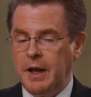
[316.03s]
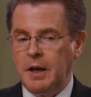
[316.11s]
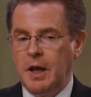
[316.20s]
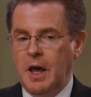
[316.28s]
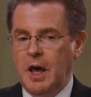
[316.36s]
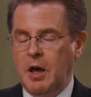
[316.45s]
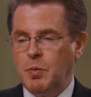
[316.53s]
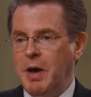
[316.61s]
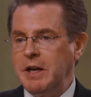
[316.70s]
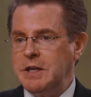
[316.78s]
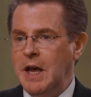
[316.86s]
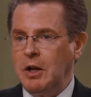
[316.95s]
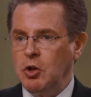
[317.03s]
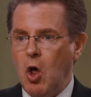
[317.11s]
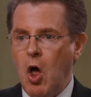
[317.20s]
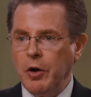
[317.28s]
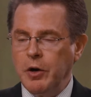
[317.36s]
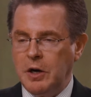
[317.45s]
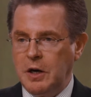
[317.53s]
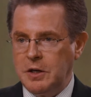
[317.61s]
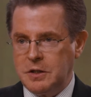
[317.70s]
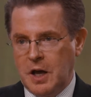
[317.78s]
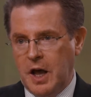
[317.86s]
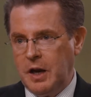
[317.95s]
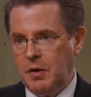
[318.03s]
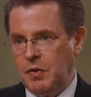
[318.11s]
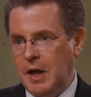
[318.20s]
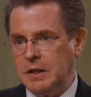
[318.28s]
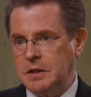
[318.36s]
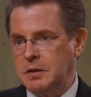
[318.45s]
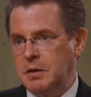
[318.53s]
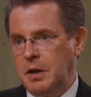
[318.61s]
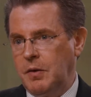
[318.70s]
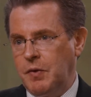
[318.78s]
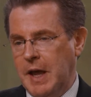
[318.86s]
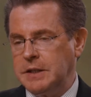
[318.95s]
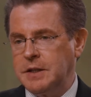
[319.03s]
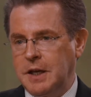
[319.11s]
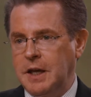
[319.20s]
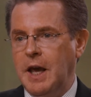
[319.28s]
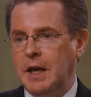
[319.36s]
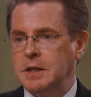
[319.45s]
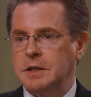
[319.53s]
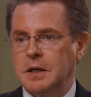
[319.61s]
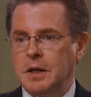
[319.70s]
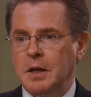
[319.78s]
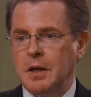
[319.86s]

And it might take longer to decide if that's, if that's the case.